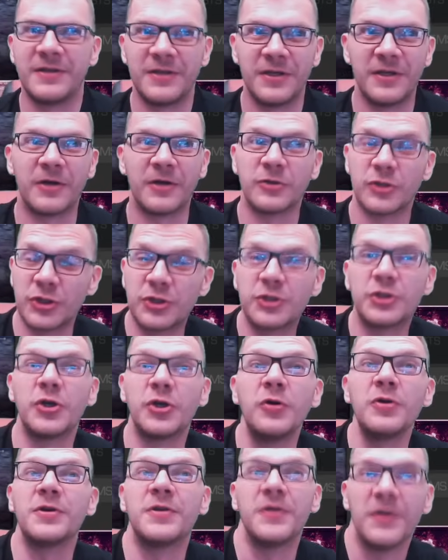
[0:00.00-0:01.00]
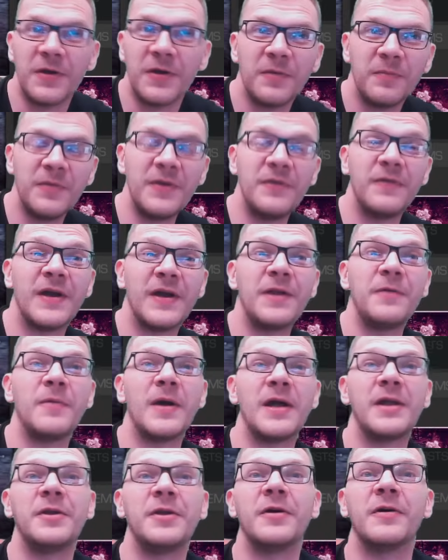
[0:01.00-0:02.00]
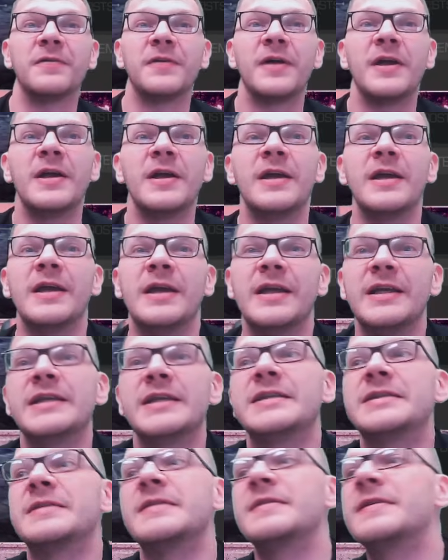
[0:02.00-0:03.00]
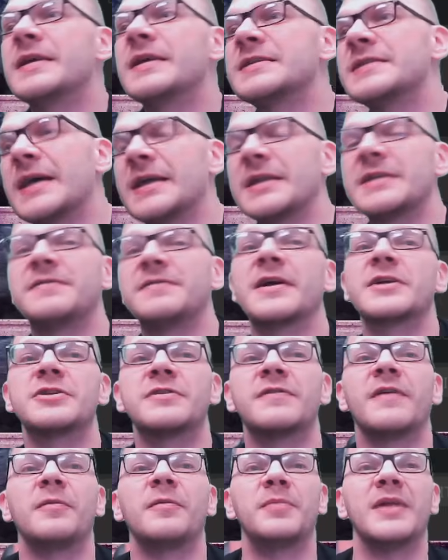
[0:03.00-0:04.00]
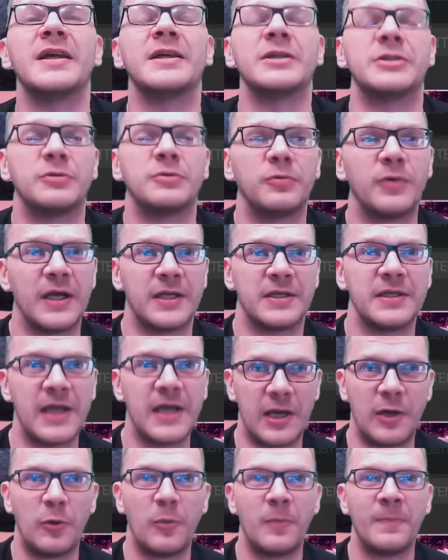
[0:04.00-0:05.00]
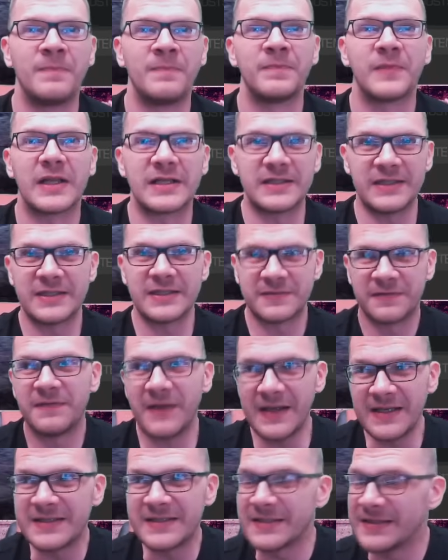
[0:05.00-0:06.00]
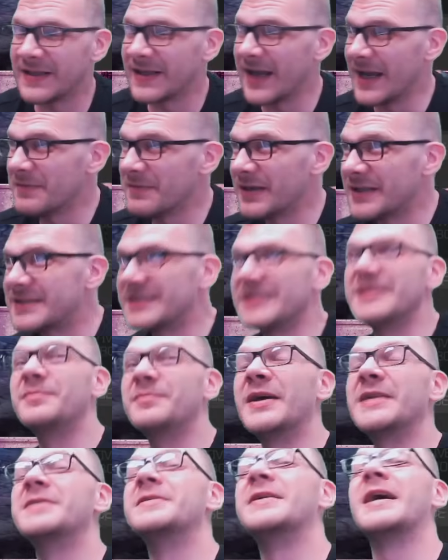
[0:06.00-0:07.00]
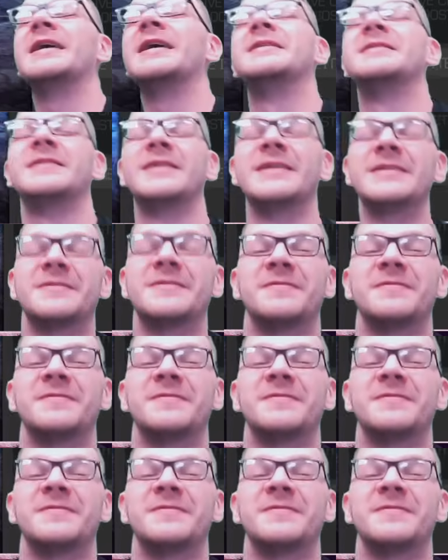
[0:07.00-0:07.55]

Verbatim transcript: you know, should be very wary of, is the satisfaction of the players right now. Because let's face it, the game has seen better days. Let's